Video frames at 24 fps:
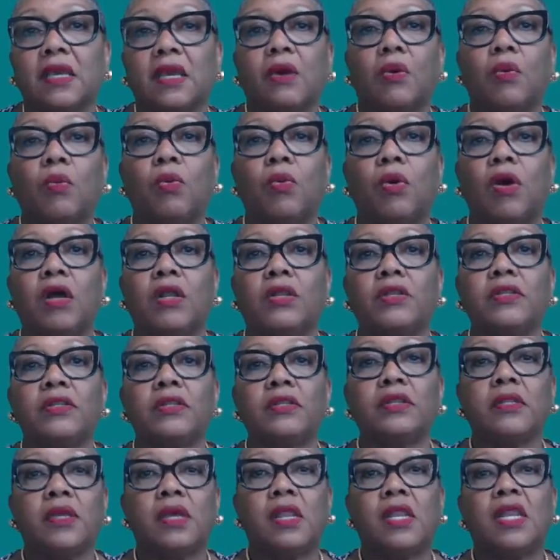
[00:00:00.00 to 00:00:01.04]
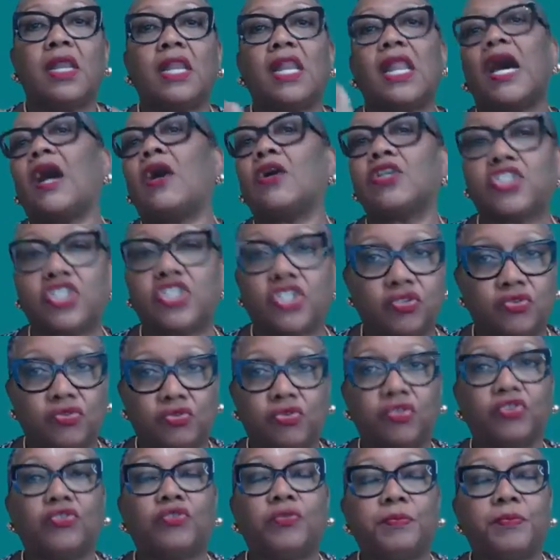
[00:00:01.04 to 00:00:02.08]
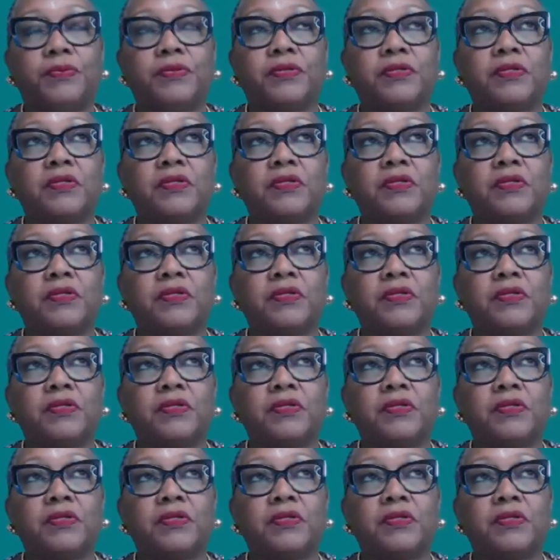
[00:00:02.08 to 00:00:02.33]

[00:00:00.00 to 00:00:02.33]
one large group,